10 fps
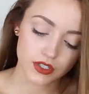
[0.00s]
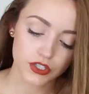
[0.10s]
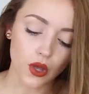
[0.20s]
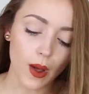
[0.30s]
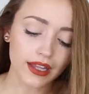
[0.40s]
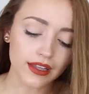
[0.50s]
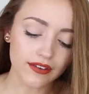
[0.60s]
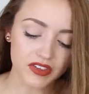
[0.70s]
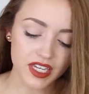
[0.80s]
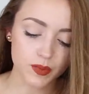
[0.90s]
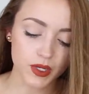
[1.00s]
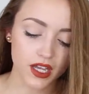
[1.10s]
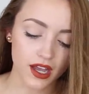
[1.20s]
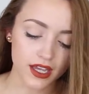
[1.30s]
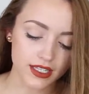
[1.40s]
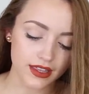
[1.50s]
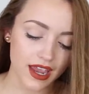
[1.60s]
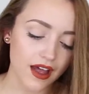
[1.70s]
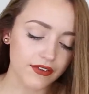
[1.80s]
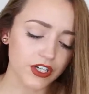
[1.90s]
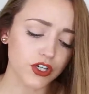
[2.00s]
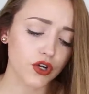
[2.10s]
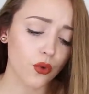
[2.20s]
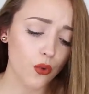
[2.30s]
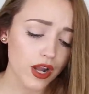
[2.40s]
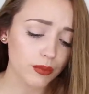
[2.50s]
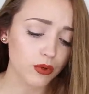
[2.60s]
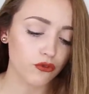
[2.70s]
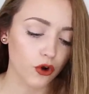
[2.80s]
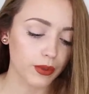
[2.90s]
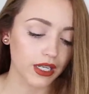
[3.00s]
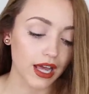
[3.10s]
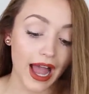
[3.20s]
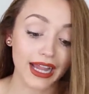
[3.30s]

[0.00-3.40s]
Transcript: So I love these because they have an incredible formula.